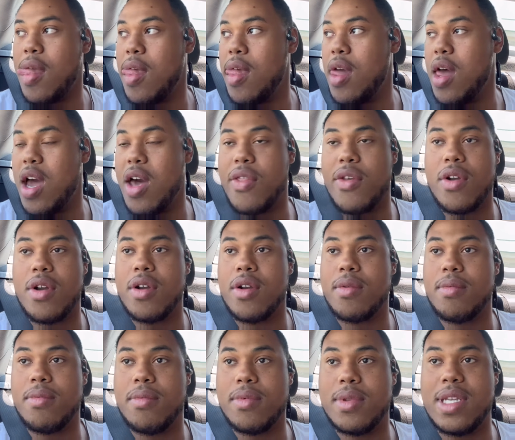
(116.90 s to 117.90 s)

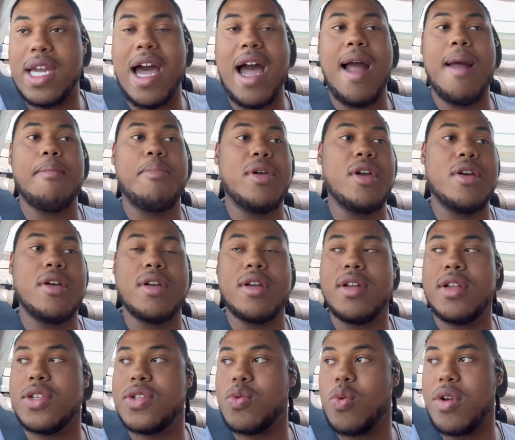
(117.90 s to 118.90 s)
other time
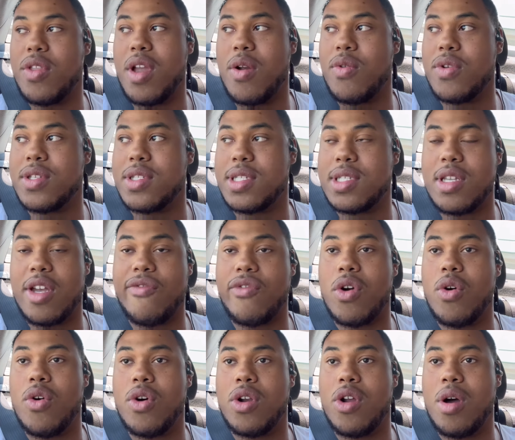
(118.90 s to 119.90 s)
periods where there was stuff
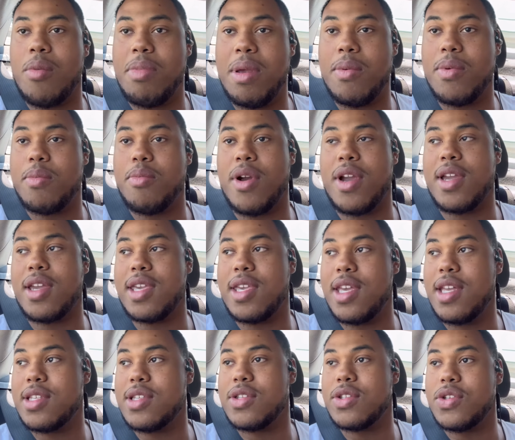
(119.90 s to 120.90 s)
going on, people bringing
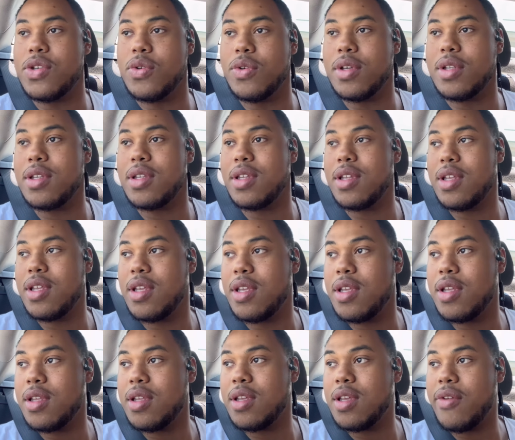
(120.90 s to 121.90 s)
kids into it.
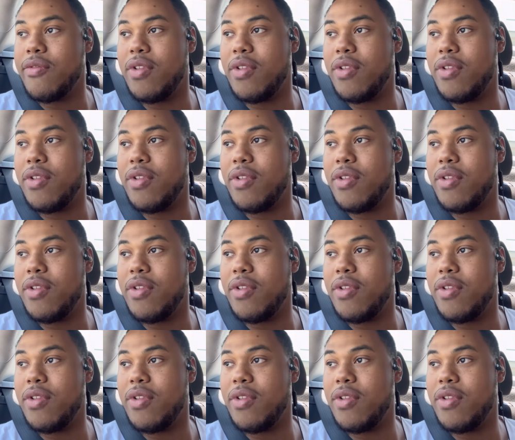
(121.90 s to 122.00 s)
I